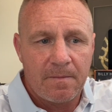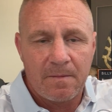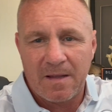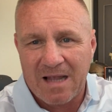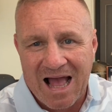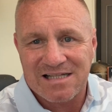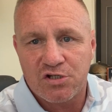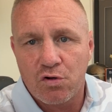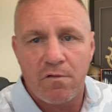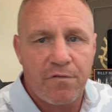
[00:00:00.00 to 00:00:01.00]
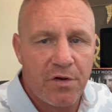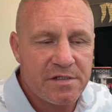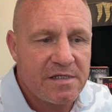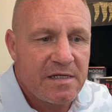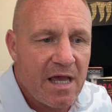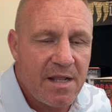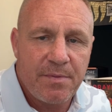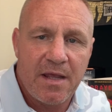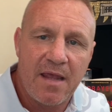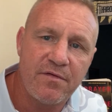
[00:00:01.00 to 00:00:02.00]
like anti-authority kind of
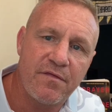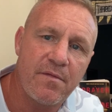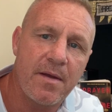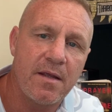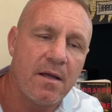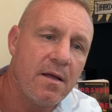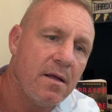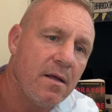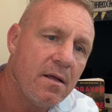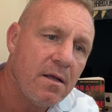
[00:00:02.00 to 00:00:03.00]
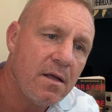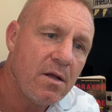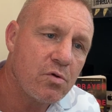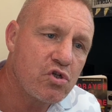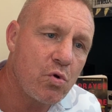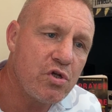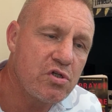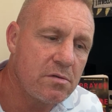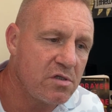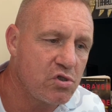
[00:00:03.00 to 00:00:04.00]
behaviour for me. You know,
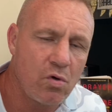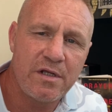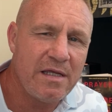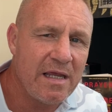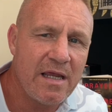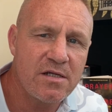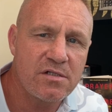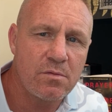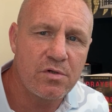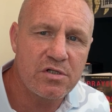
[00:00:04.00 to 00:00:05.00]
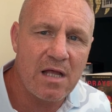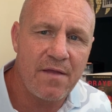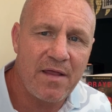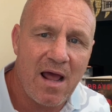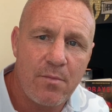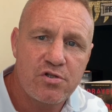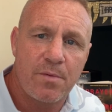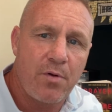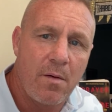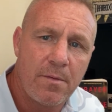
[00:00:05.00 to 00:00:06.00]
it took years to understand that I was the
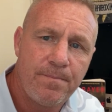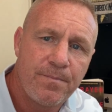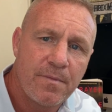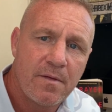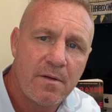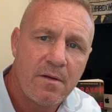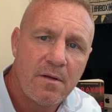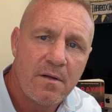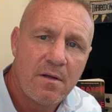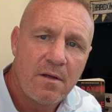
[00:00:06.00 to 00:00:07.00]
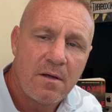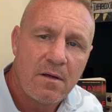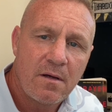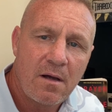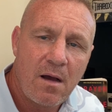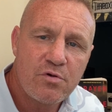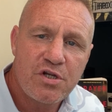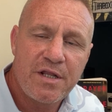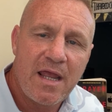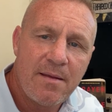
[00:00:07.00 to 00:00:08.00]
problem. I was
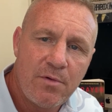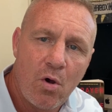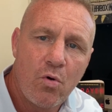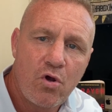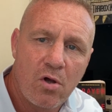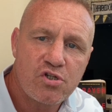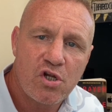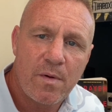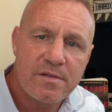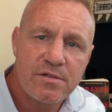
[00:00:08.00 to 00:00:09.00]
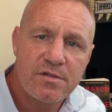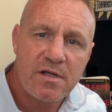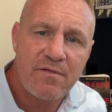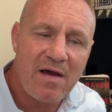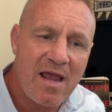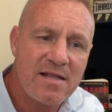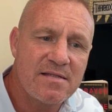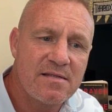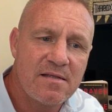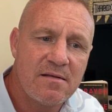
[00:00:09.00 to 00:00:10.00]
creating my own consequences. If I
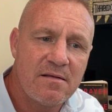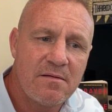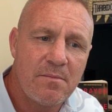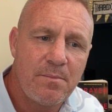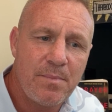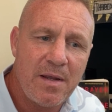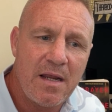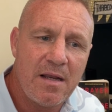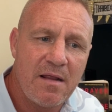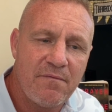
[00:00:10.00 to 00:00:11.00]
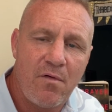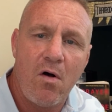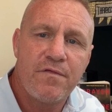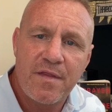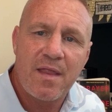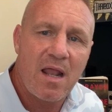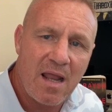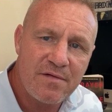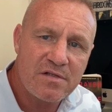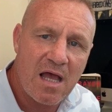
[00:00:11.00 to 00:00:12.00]
hadn't been involved in that
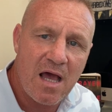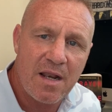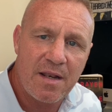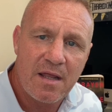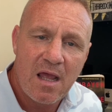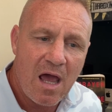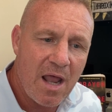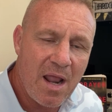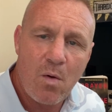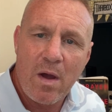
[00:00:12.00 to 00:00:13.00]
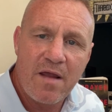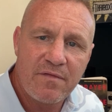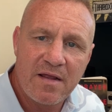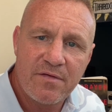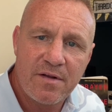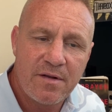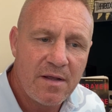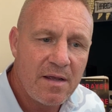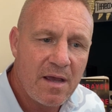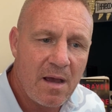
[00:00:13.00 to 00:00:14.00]
lifestyle and that way of living
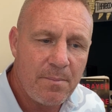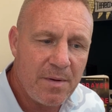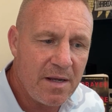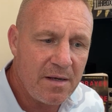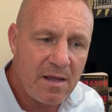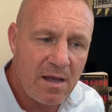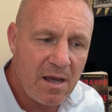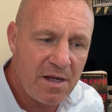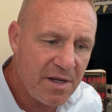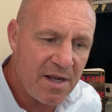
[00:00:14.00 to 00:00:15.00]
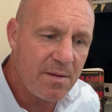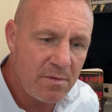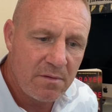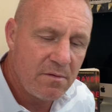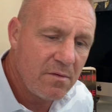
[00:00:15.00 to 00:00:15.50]
and being a criminal